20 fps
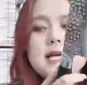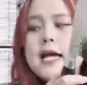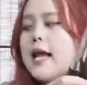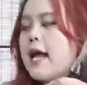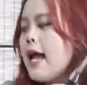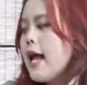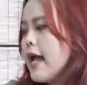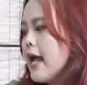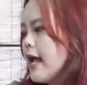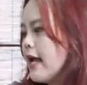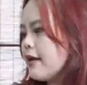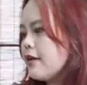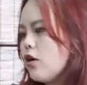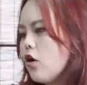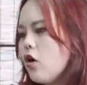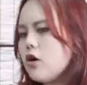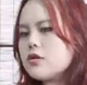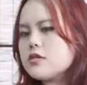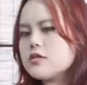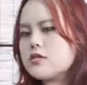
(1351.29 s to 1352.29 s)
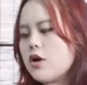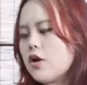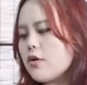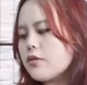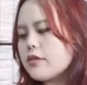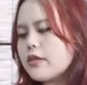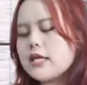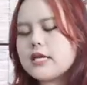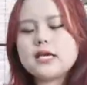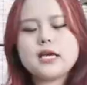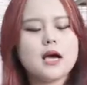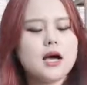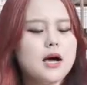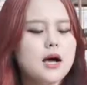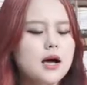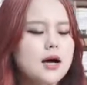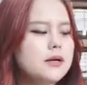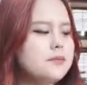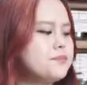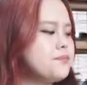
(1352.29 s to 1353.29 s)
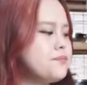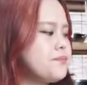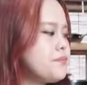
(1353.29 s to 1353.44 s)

and also the um,